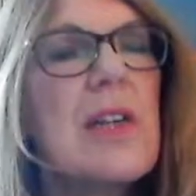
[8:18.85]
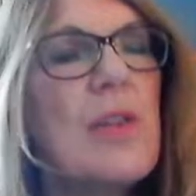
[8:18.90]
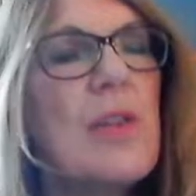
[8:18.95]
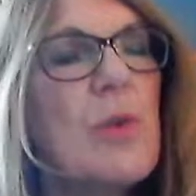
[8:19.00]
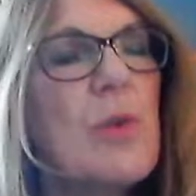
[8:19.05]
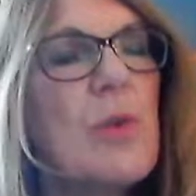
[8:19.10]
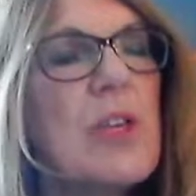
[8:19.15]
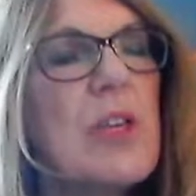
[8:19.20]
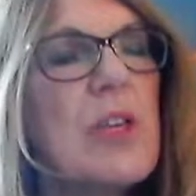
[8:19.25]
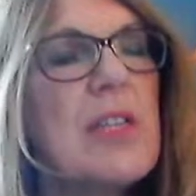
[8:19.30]
The
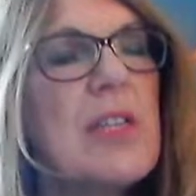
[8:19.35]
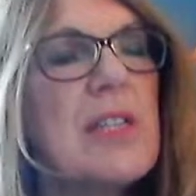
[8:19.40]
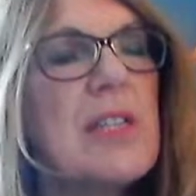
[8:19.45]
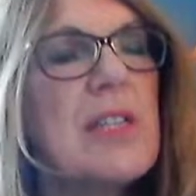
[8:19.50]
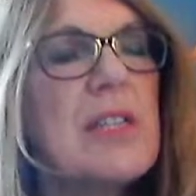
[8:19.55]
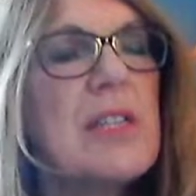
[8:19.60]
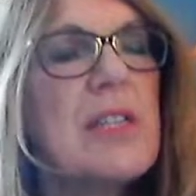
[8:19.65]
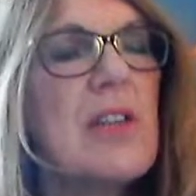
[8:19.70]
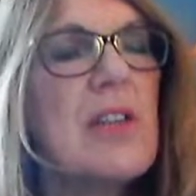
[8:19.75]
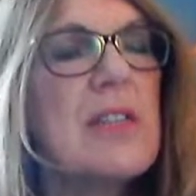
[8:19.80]
world
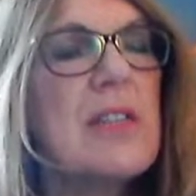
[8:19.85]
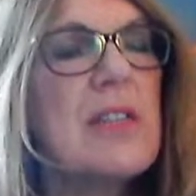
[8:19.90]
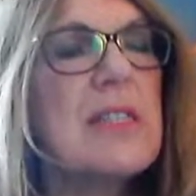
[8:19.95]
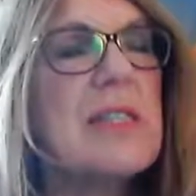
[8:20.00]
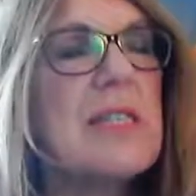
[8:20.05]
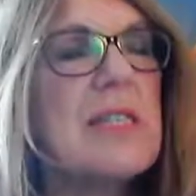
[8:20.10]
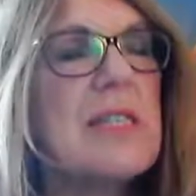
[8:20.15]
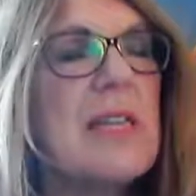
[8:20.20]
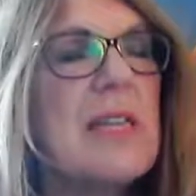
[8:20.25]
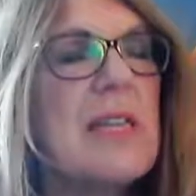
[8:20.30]
is not the
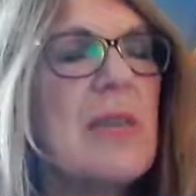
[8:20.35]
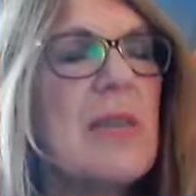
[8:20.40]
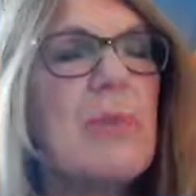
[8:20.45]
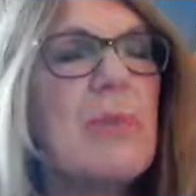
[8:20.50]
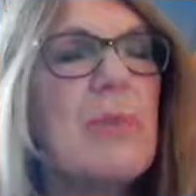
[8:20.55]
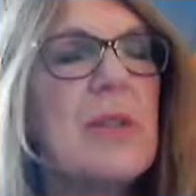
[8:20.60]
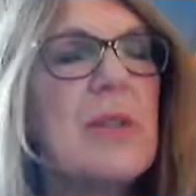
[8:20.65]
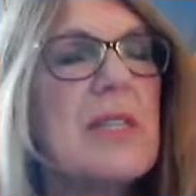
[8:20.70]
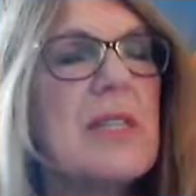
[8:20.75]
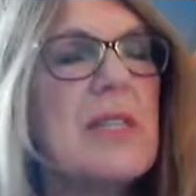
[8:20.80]
city,
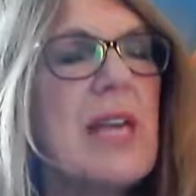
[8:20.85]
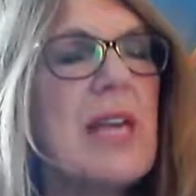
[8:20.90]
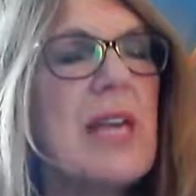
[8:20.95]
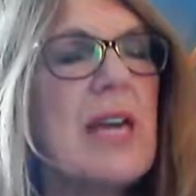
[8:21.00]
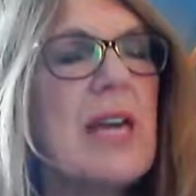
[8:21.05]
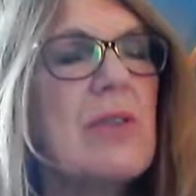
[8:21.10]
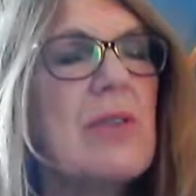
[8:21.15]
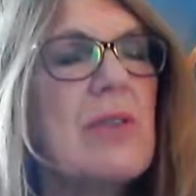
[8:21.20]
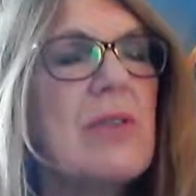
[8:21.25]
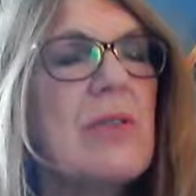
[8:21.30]
but the
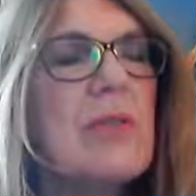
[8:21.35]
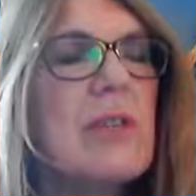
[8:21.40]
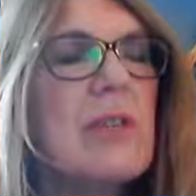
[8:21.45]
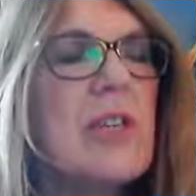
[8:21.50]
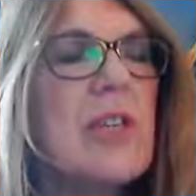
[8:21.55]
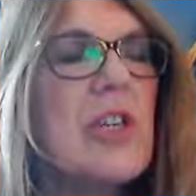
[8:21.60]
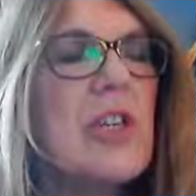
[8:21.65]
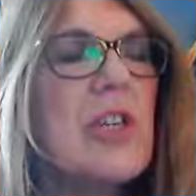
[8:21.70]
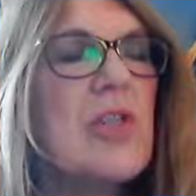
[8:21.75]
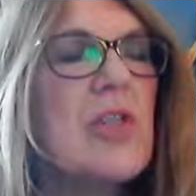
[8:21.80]
town,
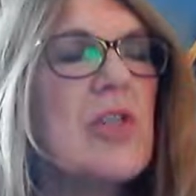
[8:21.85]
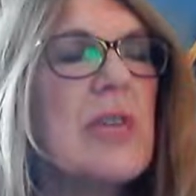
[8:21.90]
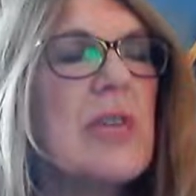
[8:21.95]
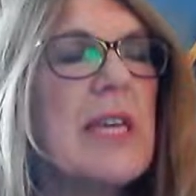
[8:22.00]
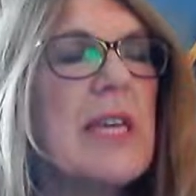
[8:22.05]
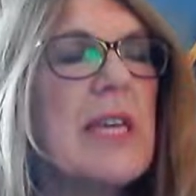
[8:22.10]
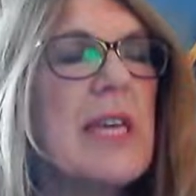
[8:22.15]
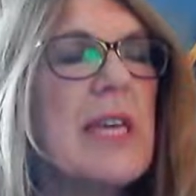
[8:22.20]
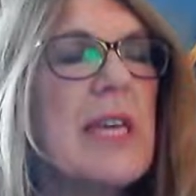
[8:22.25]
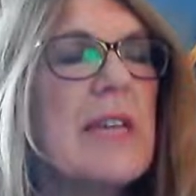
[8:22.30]

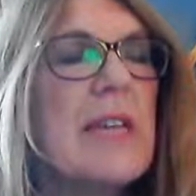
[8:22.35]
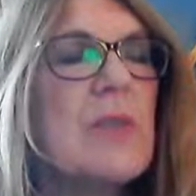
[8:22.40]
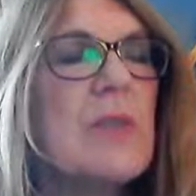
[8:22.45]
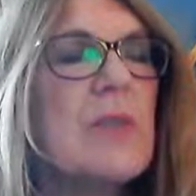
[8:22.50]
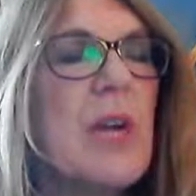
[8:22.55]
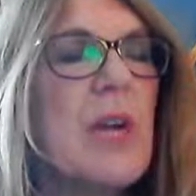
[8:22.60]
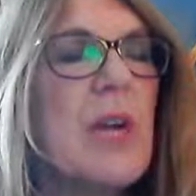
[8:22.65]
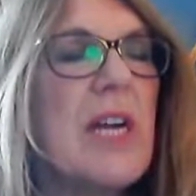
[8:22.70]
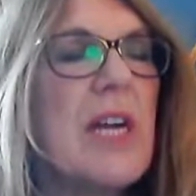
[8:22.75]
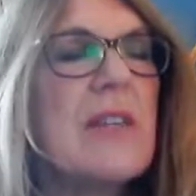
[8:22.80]
shrieking its
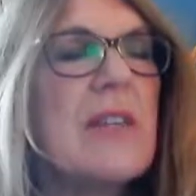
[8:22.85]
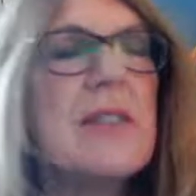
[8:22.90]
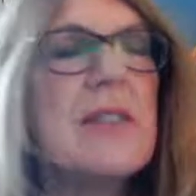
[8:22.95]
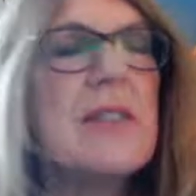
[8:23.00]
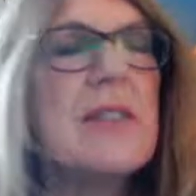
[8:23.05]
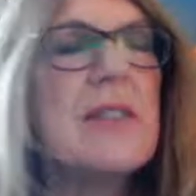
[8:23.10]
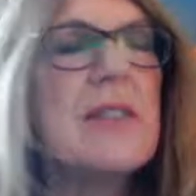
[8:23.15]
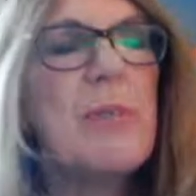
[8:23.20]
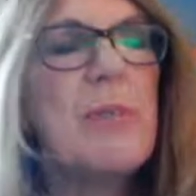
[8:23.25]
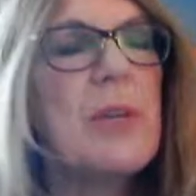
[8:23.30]

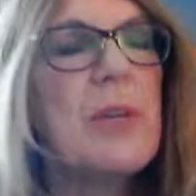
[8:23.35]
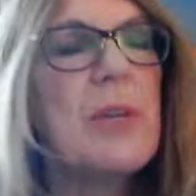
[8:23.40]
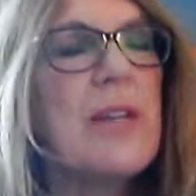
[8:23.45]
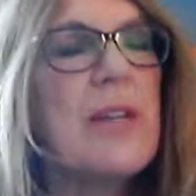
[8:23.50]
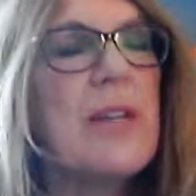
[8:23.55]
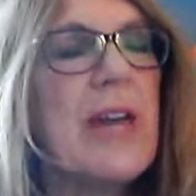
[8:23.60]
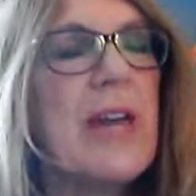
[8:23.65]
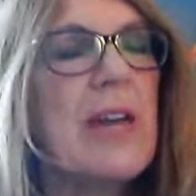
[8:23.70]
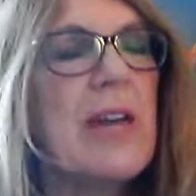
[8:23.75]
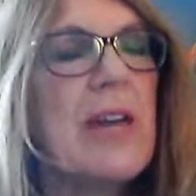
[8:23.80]
wares,
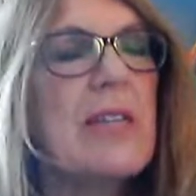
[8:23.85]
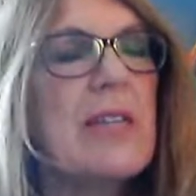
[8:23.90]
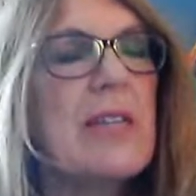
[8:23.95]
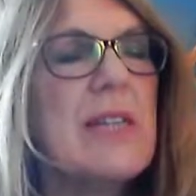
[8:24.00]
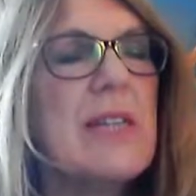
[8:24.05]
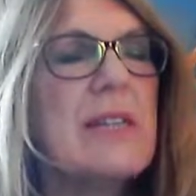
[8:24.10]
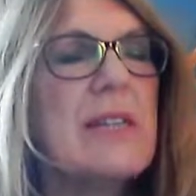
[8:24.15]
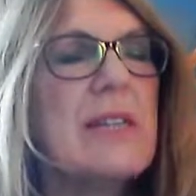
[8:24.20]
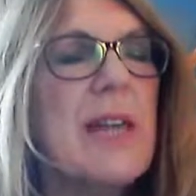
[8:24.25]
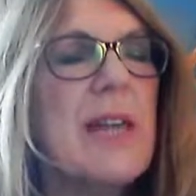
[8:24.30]
burning out
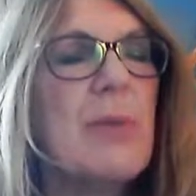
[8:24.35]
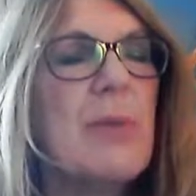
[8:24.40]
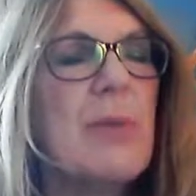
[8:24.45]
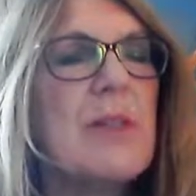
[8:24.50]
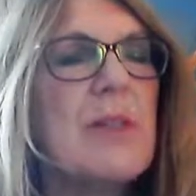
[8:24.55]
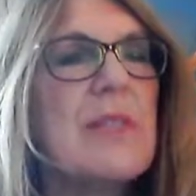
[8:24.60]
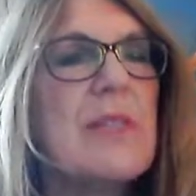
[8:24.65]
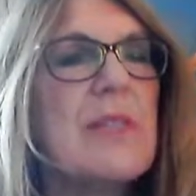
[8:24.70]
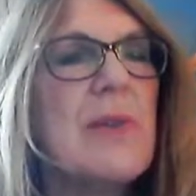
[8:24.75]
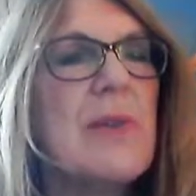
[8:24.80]
its
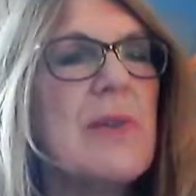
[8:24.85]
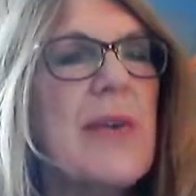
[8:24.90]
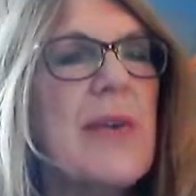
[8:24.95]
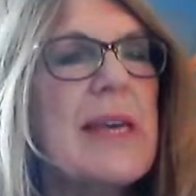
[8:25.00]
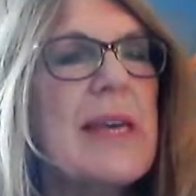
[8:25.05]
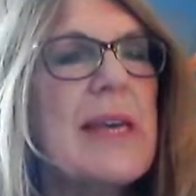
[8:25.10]
neighbours,